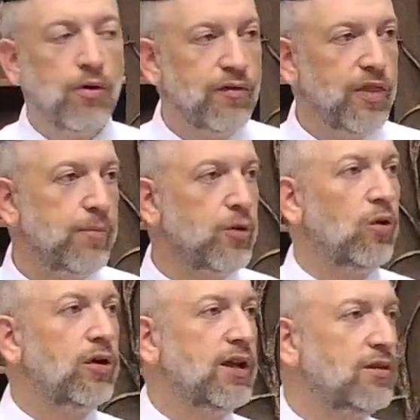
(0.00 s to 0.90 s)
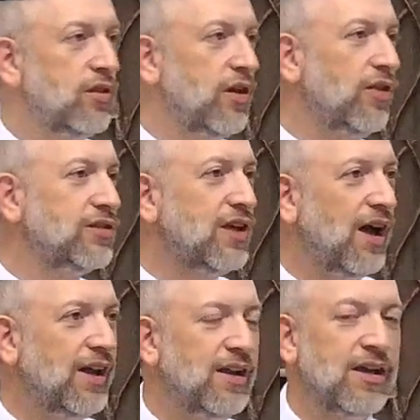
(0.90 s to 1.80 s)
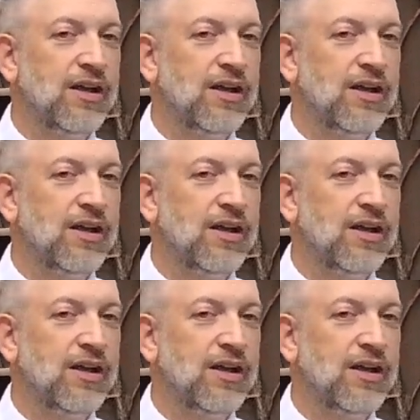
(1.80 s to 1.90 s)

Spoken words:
over them in order to get to the other side.